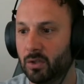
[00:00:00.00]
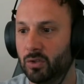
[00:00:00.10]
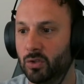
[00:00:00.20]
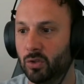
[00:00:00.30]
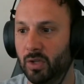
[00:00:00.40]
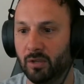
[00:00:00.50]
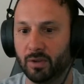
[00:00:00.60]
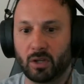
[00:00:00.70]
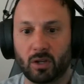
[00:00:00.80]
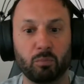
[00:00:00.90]
to
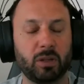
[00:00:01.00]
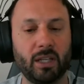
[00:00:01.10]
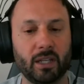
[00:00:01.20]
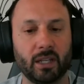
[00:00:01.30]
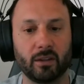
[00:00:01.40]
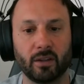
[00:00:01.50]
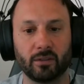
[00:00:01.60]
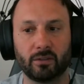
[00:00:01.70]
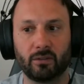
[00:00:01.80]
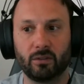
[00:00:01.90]
even completing
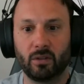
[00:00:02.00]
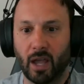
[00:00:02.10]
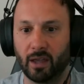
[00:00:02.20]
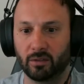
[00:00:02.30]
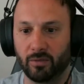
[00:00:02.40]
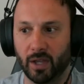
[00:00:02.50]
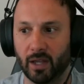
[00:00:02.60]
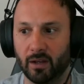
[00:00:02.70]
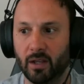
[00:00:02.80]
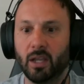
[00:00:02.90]
this as of
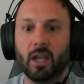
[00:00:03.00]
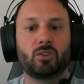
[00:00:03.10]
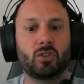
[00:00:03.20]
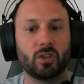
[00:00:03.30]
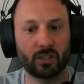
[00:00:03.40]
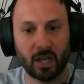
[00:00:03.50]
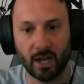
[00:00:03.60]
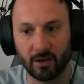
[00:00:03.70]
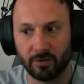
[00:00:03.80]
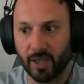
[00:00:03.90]
yet. It's just
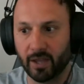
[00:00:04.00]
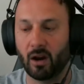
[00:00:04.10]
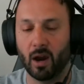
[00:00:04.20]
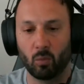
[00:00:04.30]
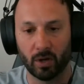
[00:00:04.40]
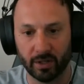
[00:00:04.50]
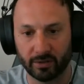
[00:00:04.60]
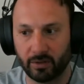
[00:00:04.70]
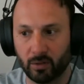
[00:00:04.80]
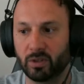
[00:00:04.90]
kind of like, all right, we're going to
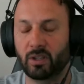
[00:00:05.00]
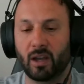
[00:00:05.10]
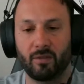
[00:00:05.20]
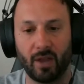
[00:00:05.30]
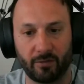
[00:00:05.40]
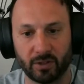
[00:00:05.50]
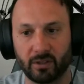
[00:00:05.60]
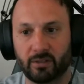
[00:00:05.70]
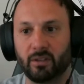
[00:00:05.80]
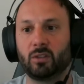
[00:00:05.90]
see what kind of effort
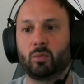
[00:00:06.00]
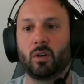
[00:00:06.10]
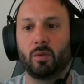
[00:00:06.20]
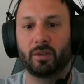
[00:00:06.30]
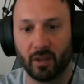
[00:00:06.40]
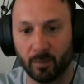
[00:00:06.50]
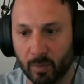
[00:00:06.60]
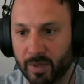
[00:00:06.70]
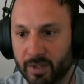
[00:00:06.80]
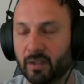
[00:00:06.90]
this is. We're going to
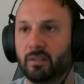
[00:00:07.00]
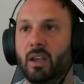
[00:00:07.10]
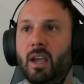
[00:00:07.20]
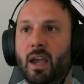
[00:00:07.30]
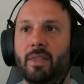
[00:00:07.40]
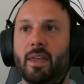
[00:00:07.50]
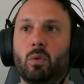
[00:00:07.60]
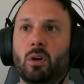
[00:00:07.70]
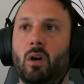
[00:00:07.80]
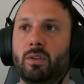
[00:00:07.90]
implement this, and then
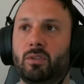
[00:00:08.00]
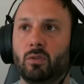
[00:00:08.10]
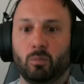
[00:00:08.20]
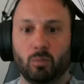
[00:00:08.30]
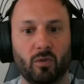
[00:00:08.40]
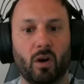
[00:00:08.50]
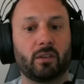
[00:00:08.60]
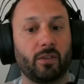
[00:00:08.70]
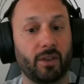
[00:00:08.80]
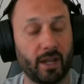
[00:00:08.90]
we're going to move on
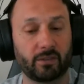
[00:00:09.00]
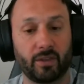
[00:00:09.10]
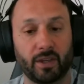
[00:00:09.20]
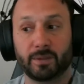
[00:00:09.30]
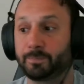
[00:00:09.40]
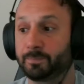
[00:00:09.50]
to the next thing.